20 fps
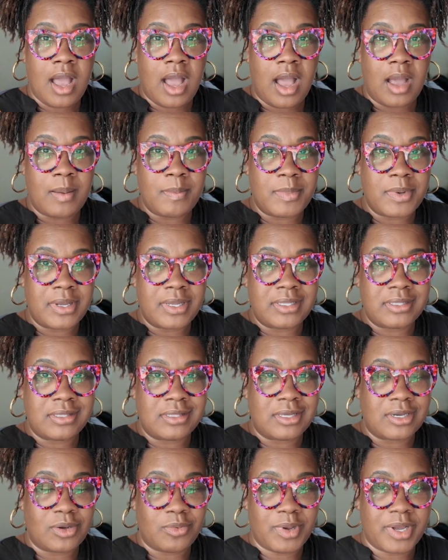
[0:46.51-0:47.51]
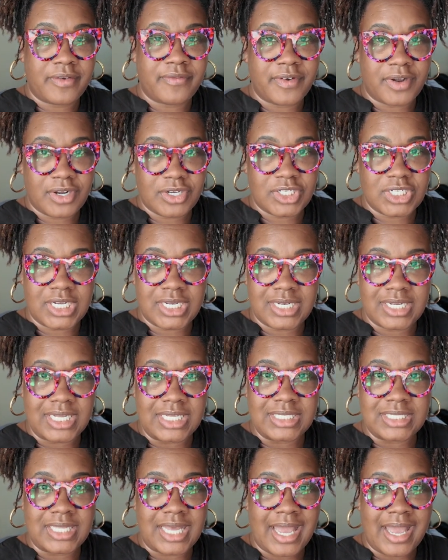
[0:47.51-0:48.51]
But the quick version
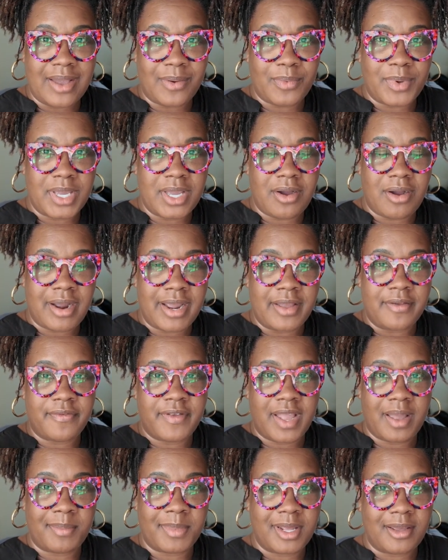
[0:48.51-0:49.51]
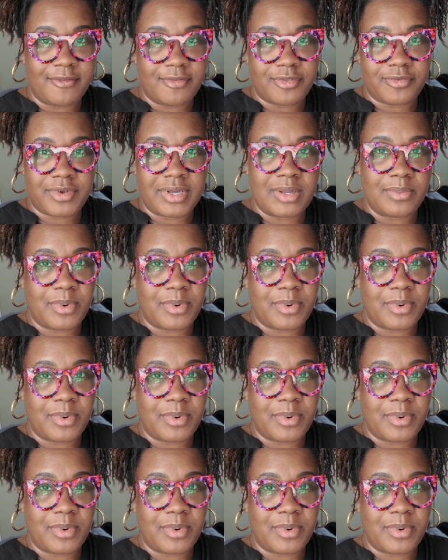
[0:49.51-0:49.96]
is that we are a family of 3